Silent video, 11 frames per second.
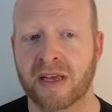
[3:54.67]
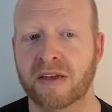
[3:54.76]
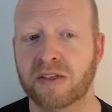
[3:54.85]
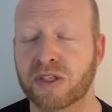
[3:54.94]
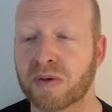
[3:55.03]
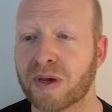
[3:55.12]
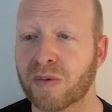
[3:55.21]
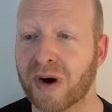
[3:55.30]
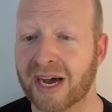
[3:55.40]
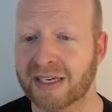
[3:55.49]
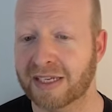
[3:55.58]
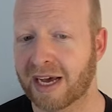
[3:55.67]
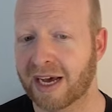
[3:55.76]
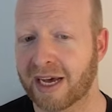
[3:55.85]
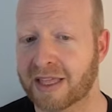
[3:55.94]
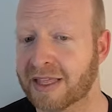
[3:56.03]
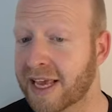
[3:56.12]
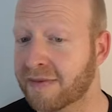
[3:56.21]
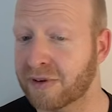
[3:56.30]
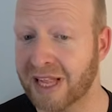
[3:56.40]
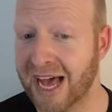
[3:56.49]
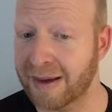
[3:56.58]
Do we want
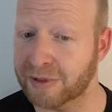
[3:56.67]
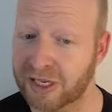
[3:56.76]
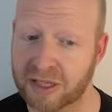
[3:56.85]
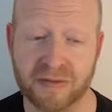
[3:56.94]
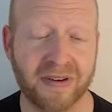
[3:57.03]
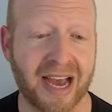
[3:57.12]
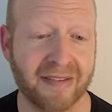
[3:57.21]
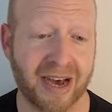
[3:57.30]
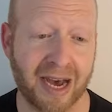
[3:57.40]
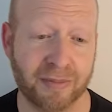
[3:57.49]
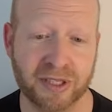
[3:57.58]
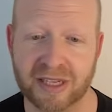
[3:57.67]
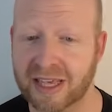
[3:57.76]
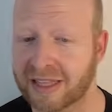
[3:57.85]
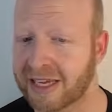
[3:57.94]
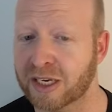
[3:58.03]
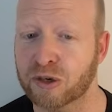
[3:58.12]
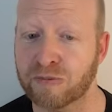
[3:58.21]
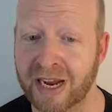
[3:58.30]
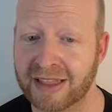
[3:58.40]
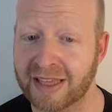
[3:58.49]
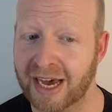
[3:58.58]
several options, 5 options, and then
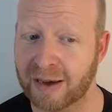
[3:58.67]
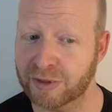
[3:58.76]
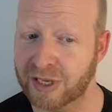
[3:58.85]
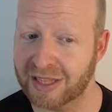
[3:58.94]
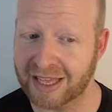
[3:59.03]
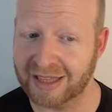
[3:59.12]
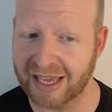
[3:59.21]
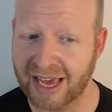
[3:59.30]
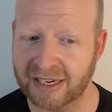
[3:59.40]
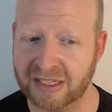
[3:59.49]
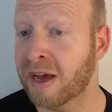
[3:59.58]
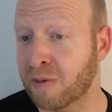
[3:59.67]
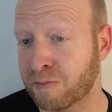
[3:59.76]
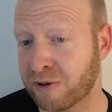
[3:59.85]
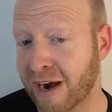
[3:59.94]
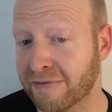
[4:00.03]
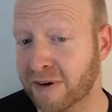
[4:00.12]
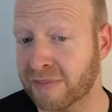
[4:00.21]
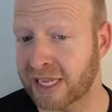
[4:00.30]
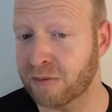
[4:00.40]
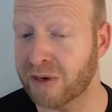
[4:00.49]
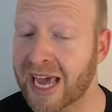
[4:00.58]
grade the options at the end?
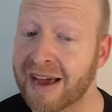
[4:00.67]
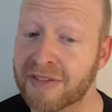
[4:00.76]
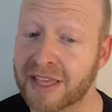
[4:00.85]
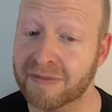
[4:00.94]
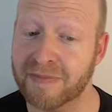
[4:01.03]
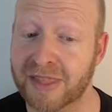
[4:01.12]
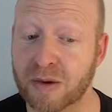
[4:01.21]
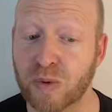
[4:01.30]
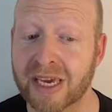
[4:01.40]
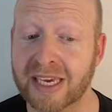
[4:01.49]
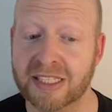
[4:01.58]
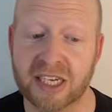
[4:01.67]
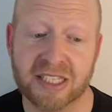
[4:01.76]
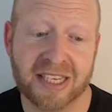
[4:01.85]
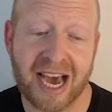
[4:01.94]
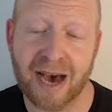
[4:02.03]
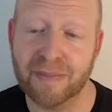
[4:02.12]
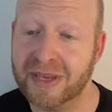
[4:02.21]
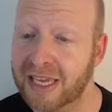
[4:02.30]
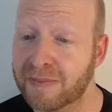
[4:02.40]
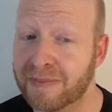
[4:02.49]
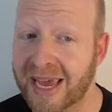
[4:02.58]
Preferably, we'd have something we can just copy
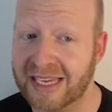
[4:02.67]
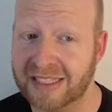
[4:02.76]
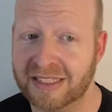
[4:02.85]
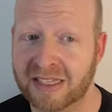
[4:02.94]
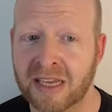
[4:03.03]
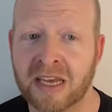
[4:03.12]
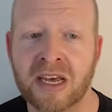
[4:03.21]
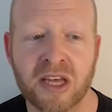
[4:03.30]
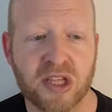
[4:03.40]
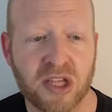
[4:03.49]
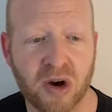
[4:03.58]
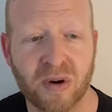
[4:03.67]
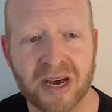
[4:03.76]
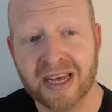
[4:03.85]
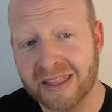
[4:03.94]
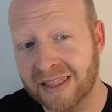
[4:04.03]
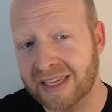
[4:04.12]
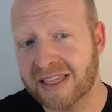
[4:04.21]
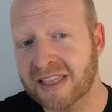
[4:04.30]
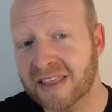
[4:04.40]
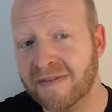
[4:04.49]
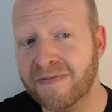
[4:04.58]
and paste. So this
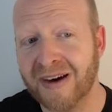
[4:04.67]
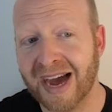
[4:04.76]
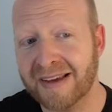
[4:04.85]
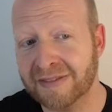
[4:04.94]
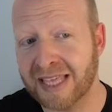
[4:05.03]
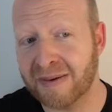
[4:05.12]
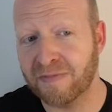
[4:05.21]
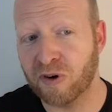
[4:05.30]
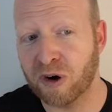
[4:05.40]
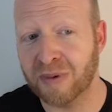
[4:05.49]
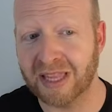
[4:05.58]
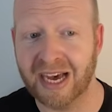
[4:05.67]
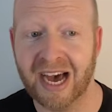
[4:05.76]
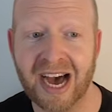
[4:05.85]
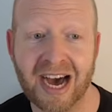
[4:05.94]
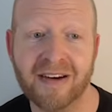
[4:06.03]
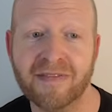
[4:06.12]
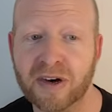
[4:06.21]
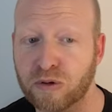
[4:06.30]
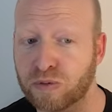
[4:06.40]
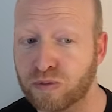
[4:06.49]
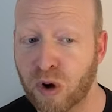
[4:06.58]
is the 5-step formula of
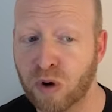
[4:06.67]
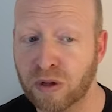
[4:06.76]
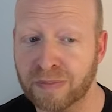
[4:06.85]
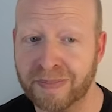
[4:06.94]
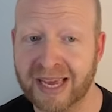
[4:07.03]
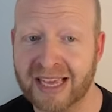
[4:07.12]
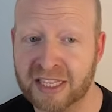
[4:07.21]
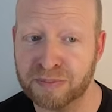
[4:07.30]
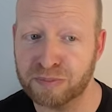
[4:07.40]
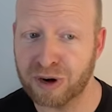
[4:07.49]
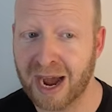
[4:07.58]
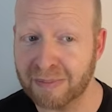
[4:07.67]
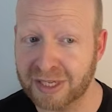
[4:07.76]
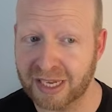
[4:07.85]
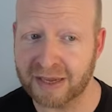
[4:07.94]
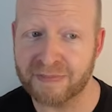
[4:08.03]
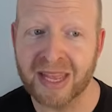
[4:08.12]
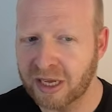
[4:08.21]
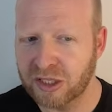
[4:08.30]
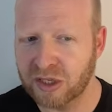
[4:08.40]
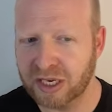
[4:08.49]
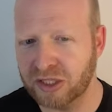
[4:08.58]
role-based prompting.
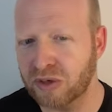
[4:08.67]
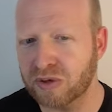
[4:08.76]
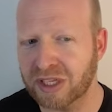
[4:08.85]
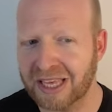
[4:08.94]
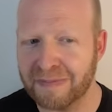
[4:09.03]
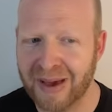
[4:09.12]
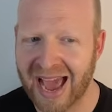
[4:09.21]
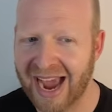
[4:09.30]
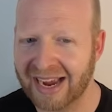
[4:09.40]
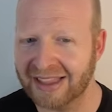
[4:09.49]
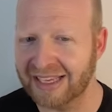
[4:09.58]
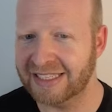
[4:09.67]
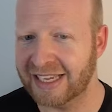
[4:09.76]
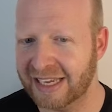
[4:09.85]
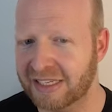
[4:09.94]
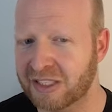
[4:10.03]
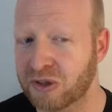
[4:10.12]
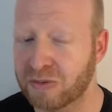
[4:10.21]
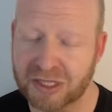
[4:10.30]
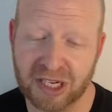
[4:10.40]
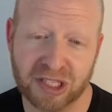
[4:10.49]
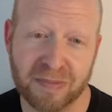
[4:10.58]
You can usually pack these into
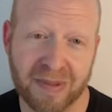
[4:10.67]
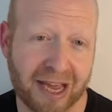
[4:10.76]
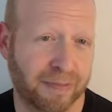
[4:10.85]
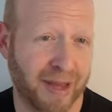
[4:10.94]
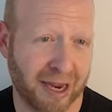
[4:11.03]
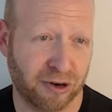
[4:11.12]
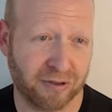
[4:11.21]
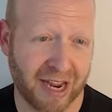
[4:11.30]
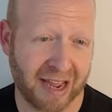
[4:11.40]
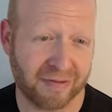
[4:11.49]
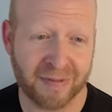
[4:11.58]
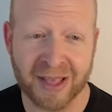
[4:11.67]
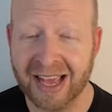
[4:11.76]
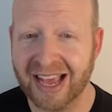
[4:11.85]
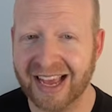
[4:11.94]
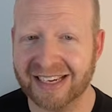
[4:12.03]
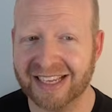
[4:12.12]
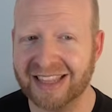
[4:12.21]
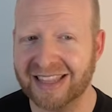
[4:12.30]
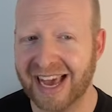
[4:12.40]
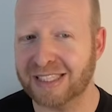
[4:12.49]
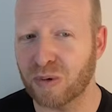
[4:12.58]
just about a paragraph, and
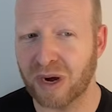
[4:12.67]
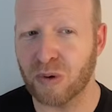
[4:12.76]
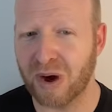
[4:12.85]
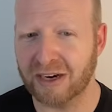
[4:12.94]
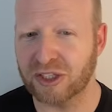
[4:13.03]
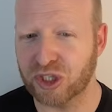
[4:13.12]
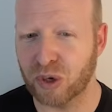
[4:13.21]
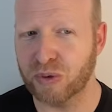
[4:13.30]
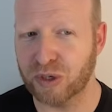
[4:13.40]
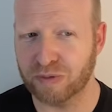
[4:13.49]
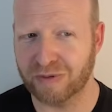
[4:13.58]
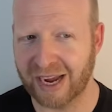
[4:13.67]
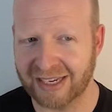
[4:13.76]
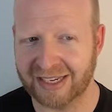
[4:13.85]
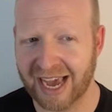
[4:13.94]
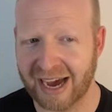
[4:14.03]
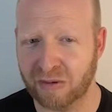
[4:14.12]
that's what I want to show you right now.